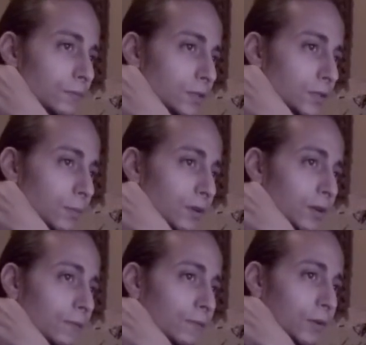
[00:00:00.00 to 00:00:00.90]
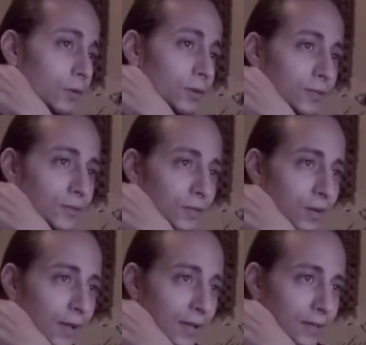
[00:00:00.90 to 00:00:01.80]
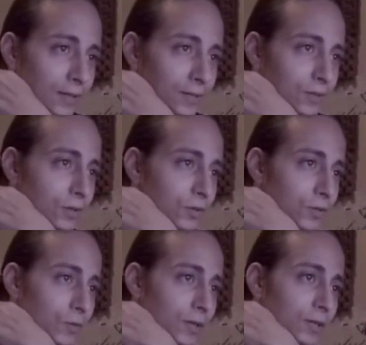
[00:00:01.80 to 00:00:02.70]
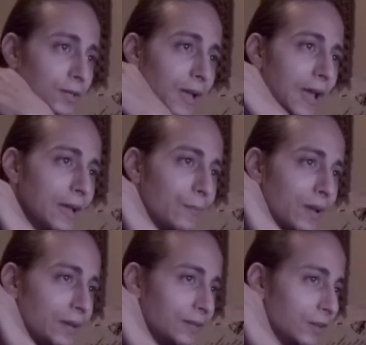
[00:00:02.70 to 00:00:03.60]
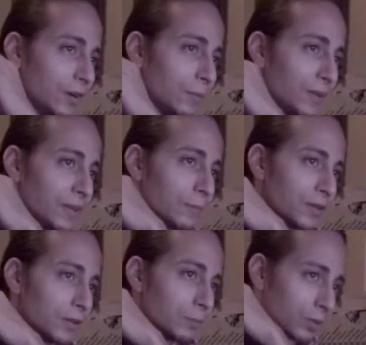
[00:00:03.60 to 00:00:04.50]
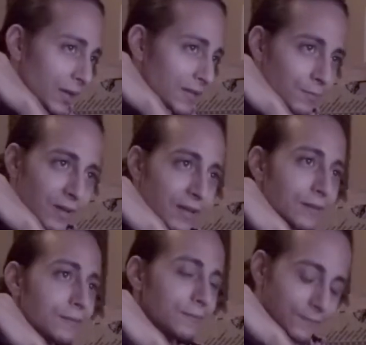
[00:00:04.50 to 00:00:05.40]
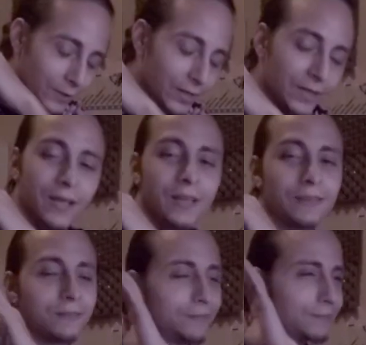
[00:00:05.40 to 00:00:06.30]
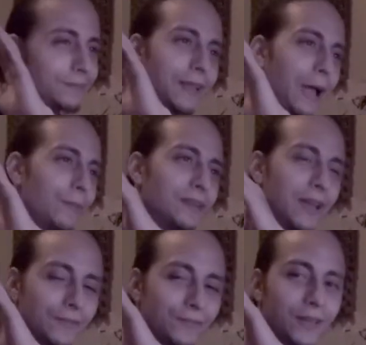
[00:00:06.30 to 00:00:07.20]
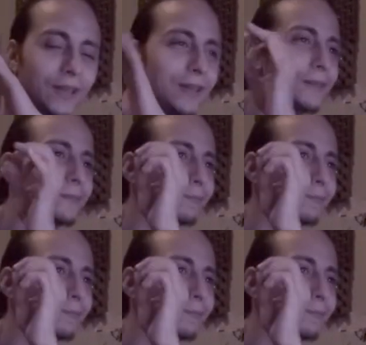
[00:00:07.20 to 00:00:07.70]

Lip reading: Someone upvoted this song 8 days ago as well. Amen, Young Meek Mill. Bless, man. Fuck yeah. I mean, F yeah.